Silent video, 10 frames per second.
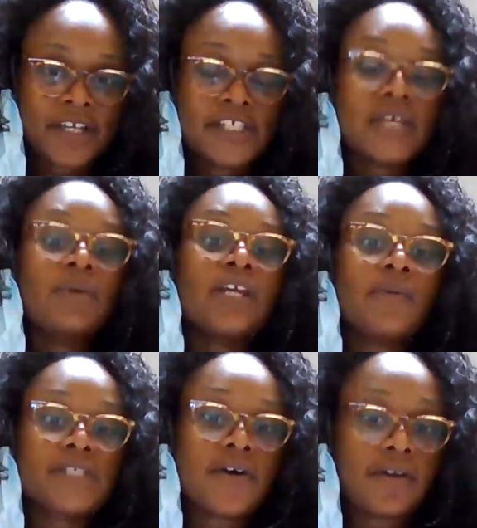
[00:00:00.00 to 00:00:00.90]
So we know
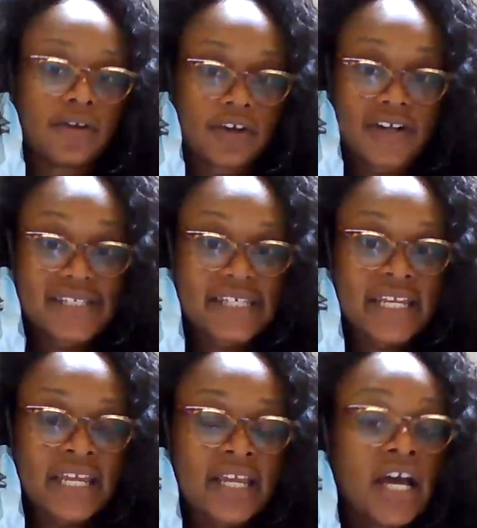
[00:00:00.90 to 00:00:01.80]
what's going on in our
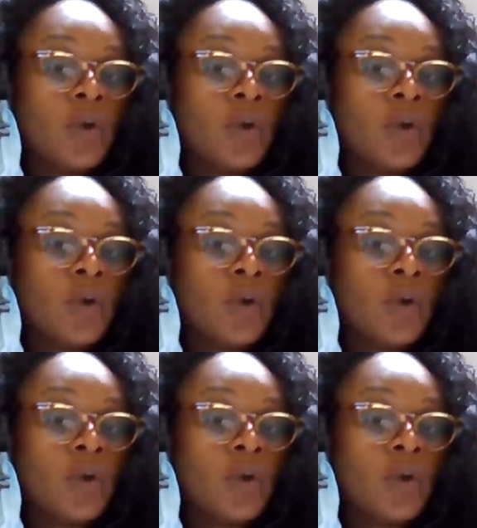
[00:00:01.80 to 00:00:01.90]
city,